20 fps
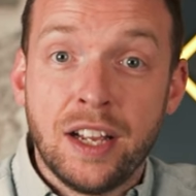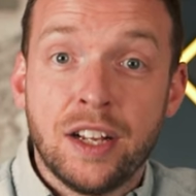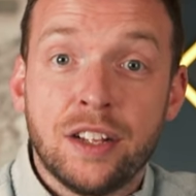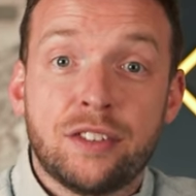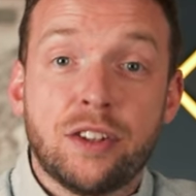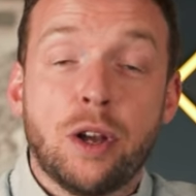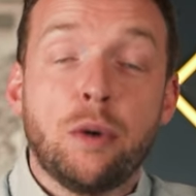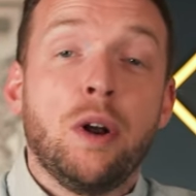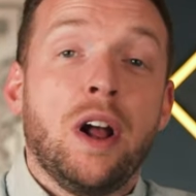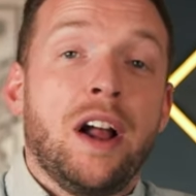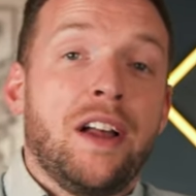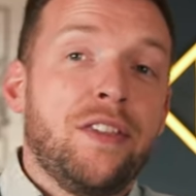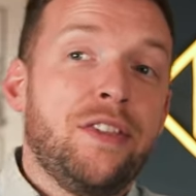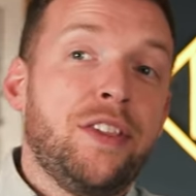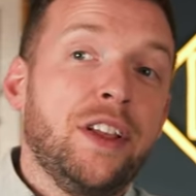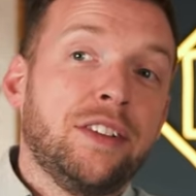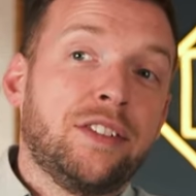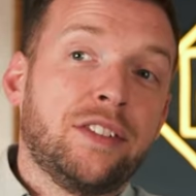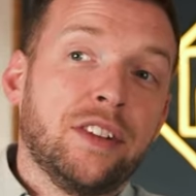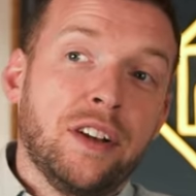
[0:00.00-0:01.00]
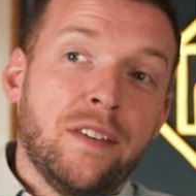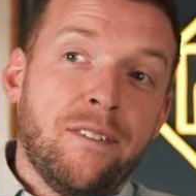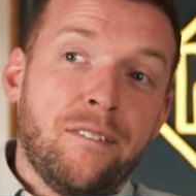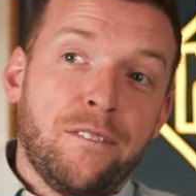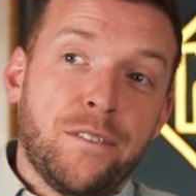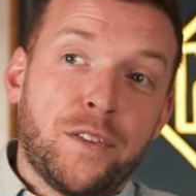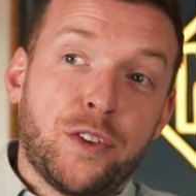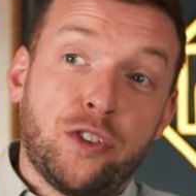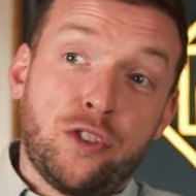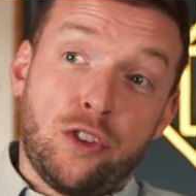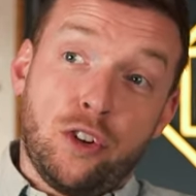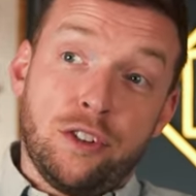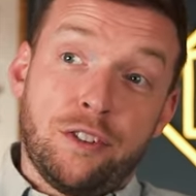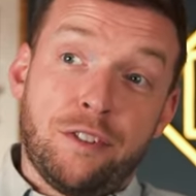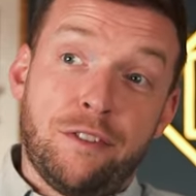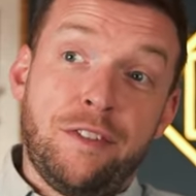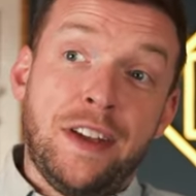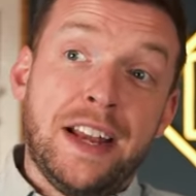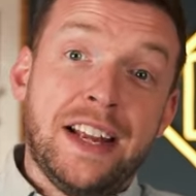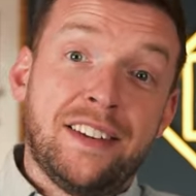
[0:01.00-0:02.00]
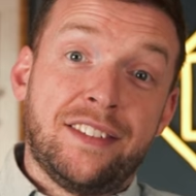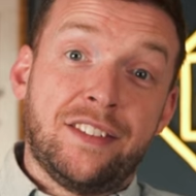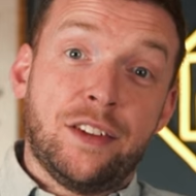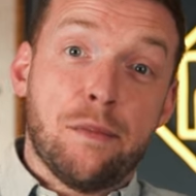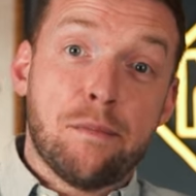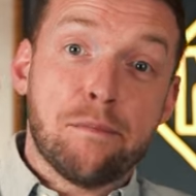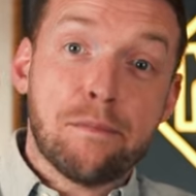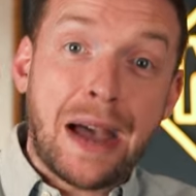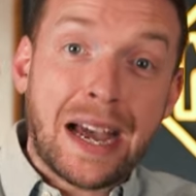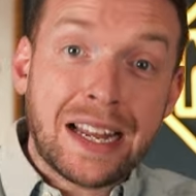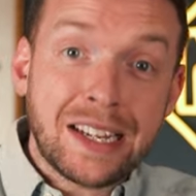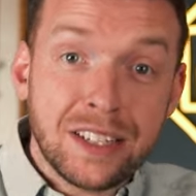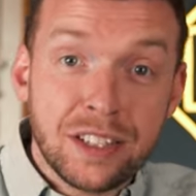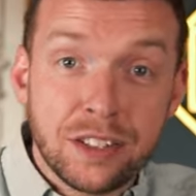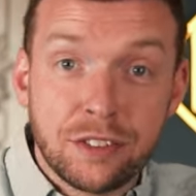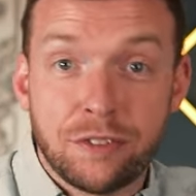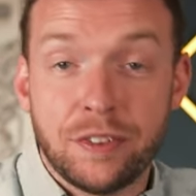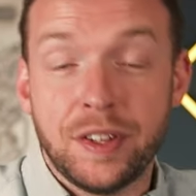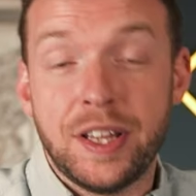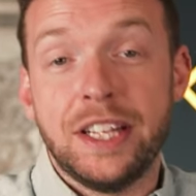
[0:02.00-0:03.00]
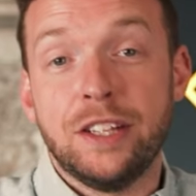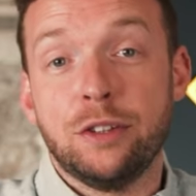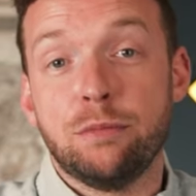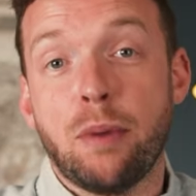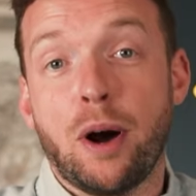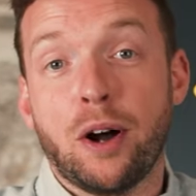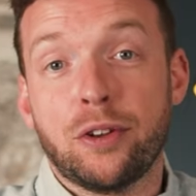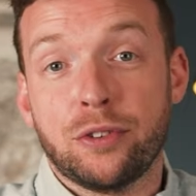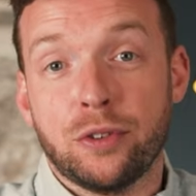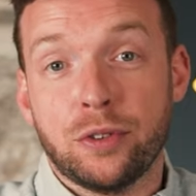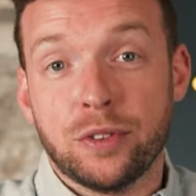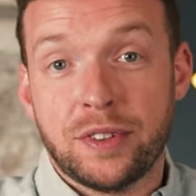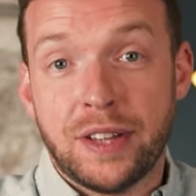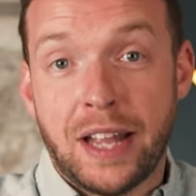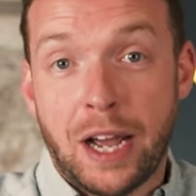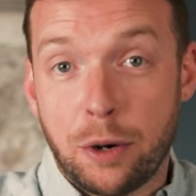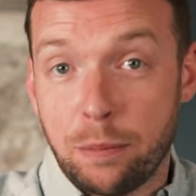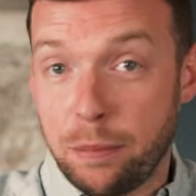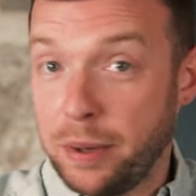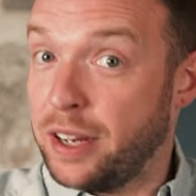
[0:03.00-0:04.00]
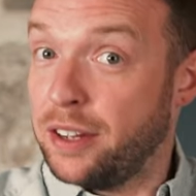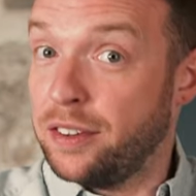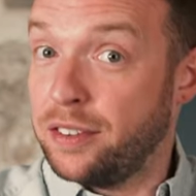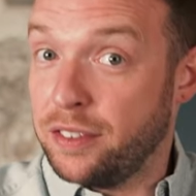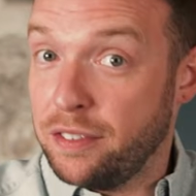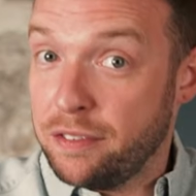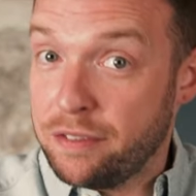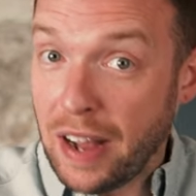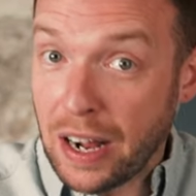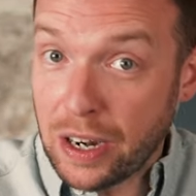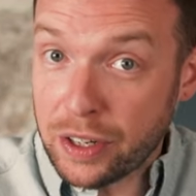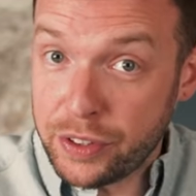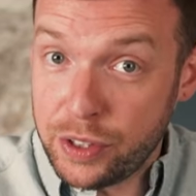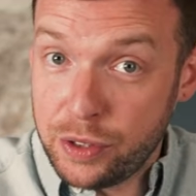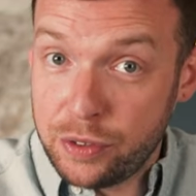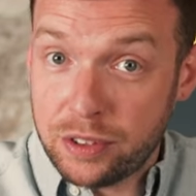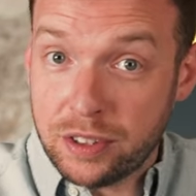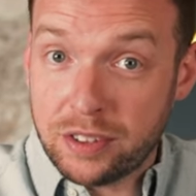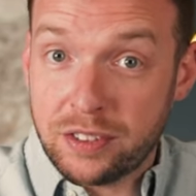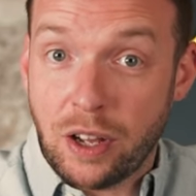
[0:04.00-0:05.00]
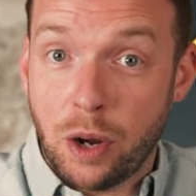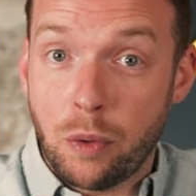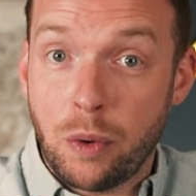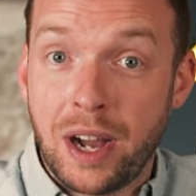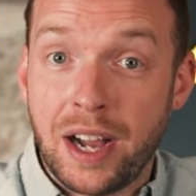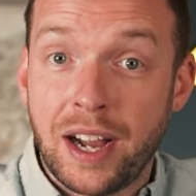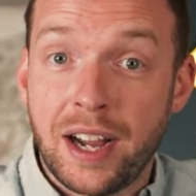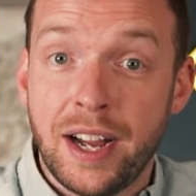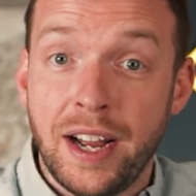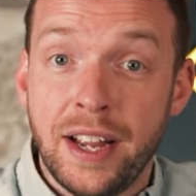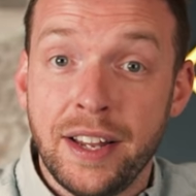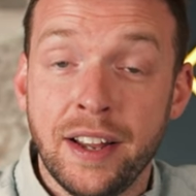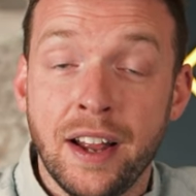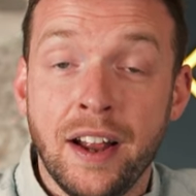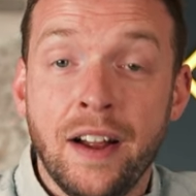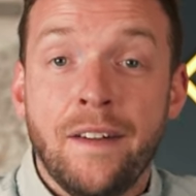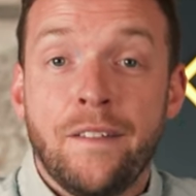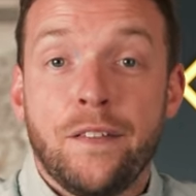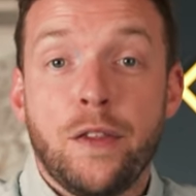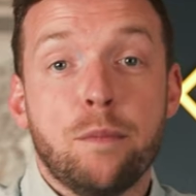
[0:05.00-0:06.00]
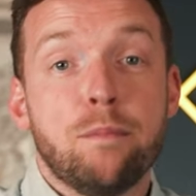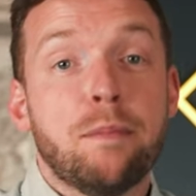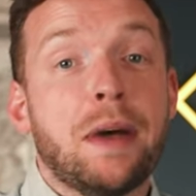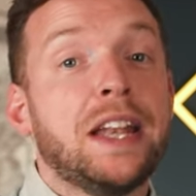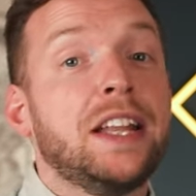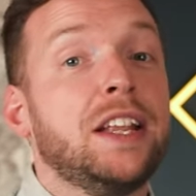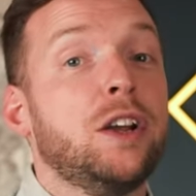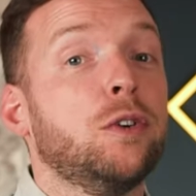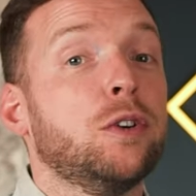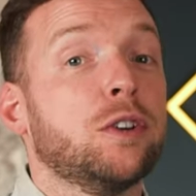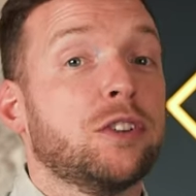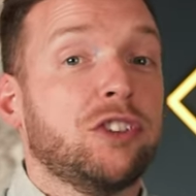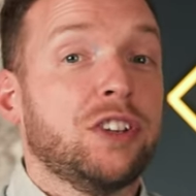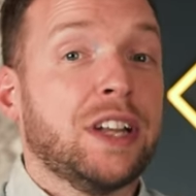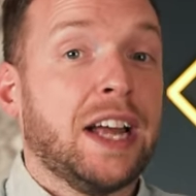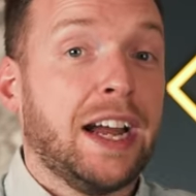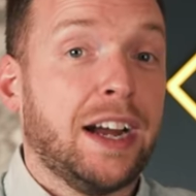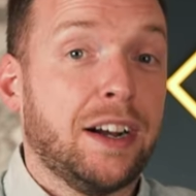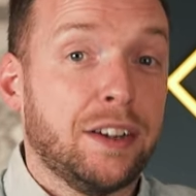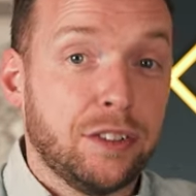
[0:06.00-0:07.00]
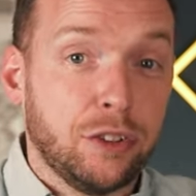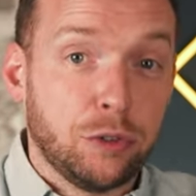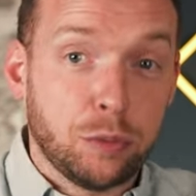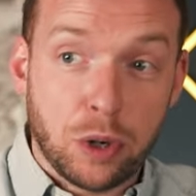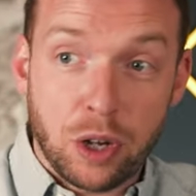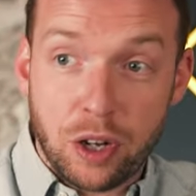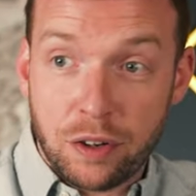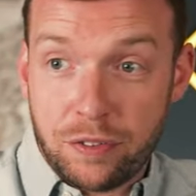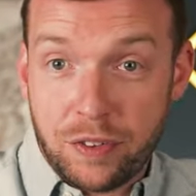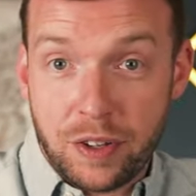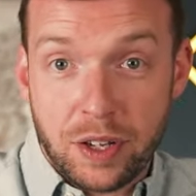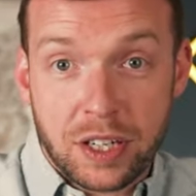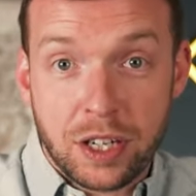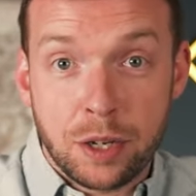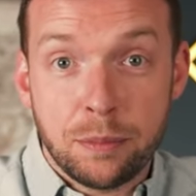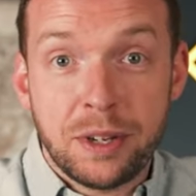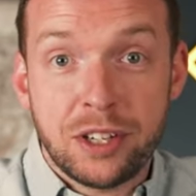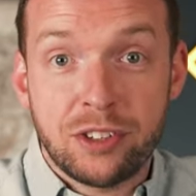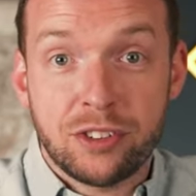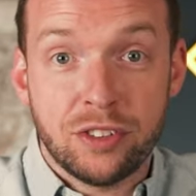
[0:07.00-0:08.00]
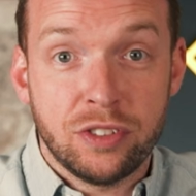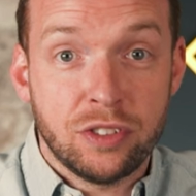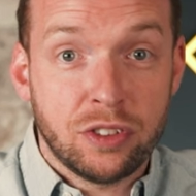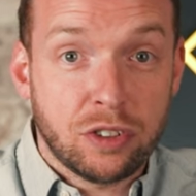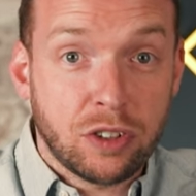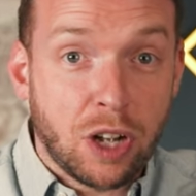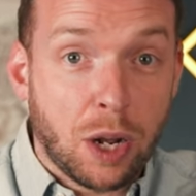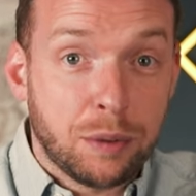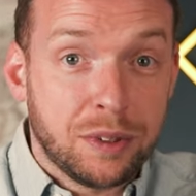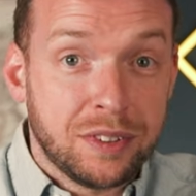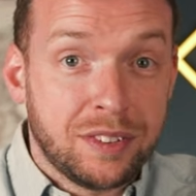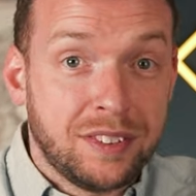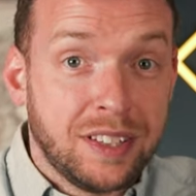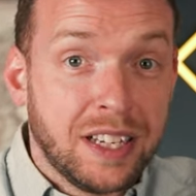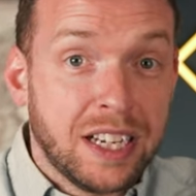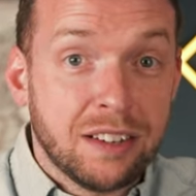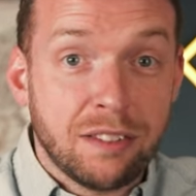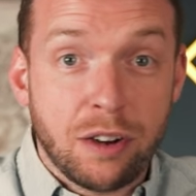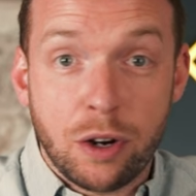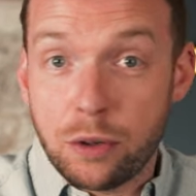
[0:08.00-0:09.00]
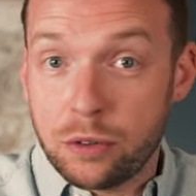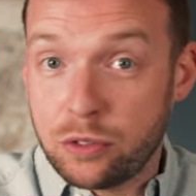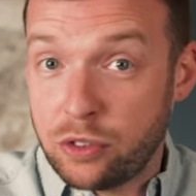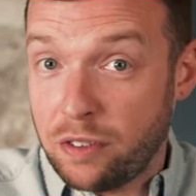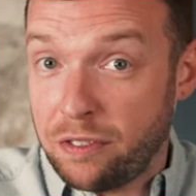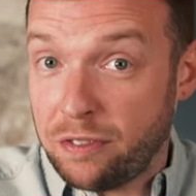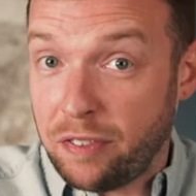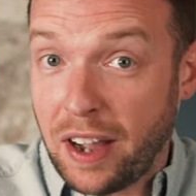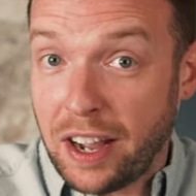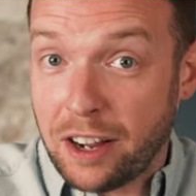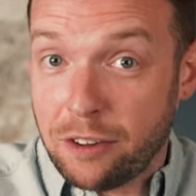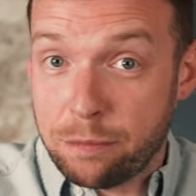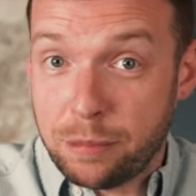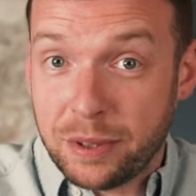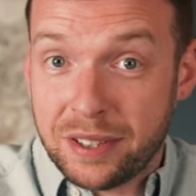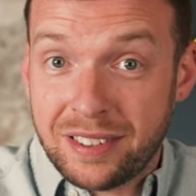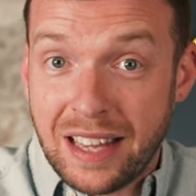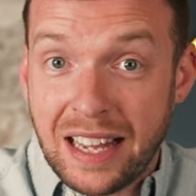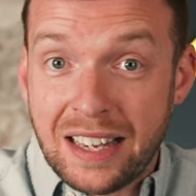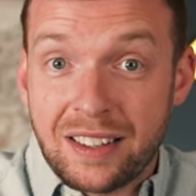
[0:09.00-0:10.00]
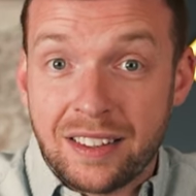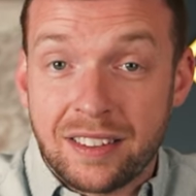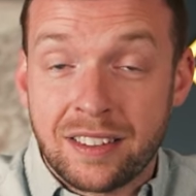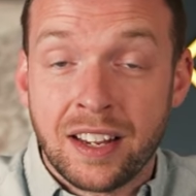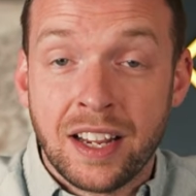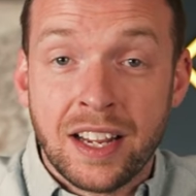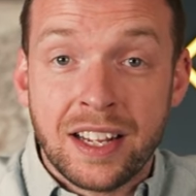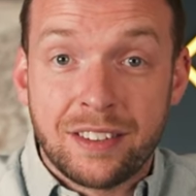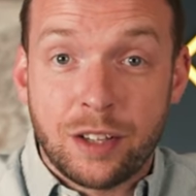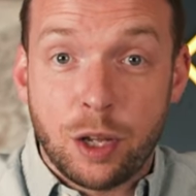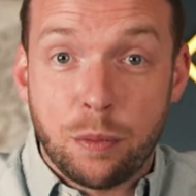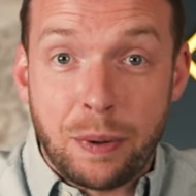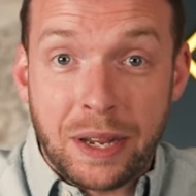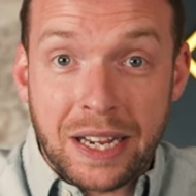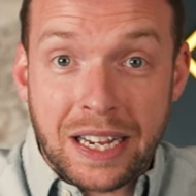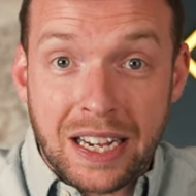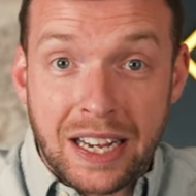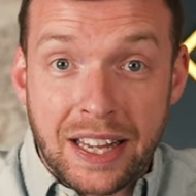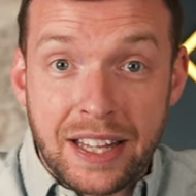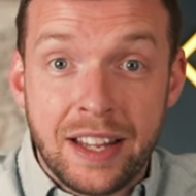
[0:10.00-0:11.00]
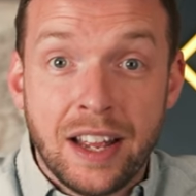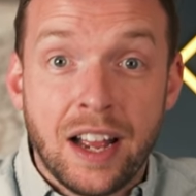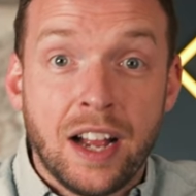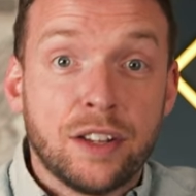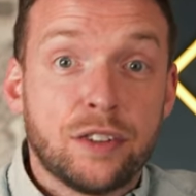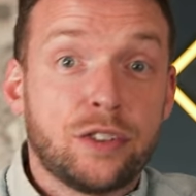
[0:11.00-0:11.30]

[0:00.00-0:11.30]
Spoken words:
So there's such fierce demand for these bottles now because the values are so high that many auction houses will offer commissions as low as 0 to 5% typically.